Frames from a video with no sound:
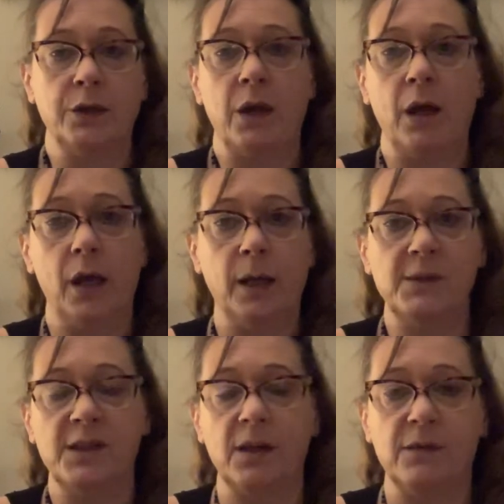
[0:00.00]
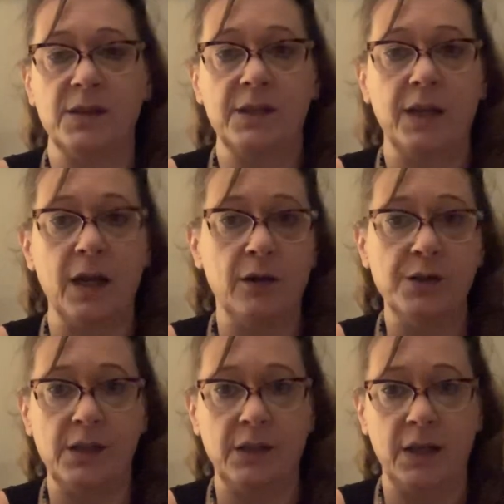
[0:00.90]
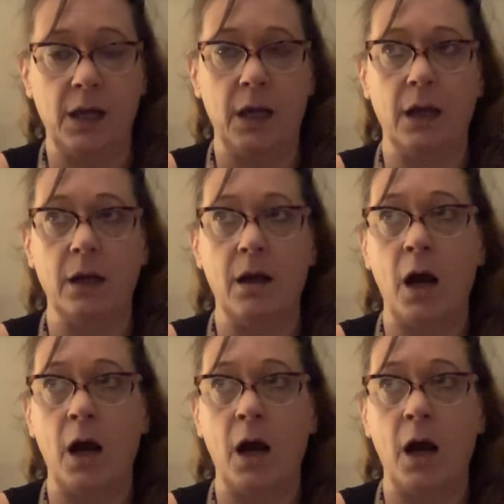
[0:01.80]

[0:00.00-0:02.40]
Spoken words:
times of scarcity,